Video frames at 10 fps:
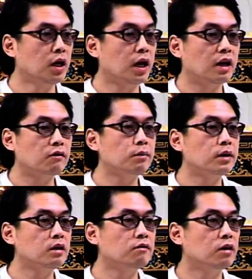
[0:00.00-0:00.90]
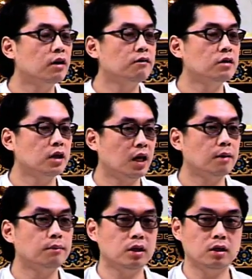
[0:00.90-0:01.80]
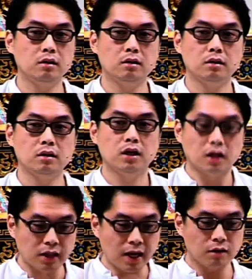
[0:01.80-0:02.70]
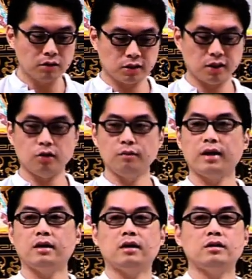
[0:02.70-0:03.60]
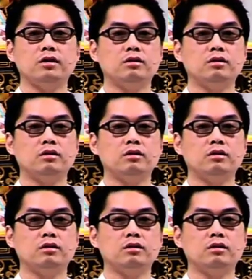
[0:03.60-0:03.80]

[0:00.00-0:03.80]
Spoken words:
And everybody involved in KMP, now they'll say, oh my God,